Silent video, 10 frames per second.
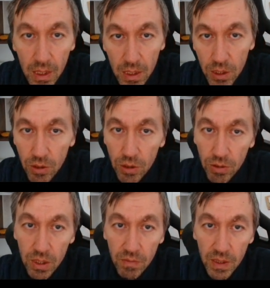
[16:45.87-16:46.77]
due to
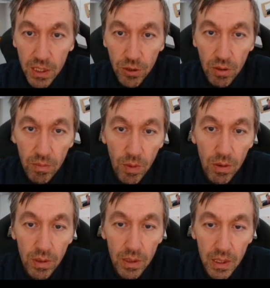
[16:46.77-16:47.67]
this very strong
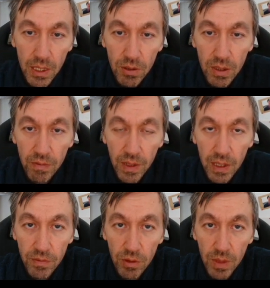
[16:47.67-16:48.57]
pawn, knight on
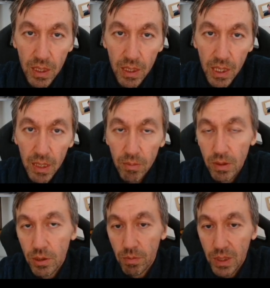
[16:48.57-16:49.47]
f5 not being able
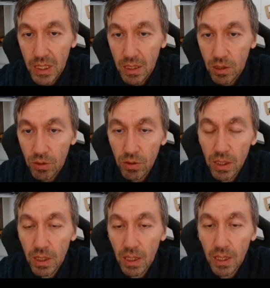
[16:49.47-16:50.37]
to protect the rook,
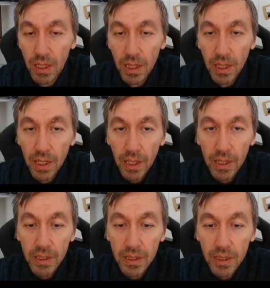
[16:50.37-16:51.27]

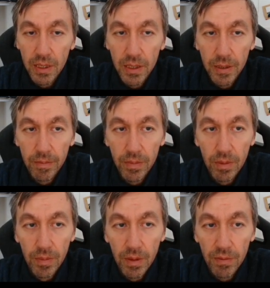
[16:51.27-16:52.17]
and
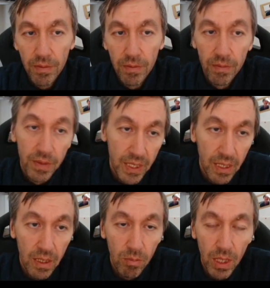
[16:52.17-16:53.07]

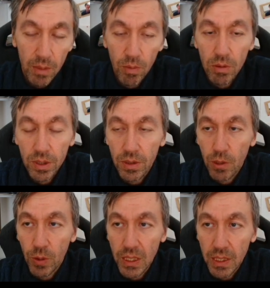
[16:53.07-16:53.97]
suddenly black pawns on the
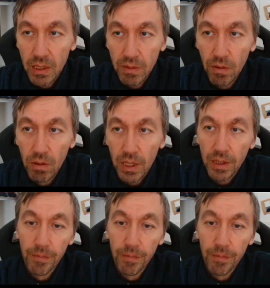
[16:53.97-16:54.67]
queen side are falling.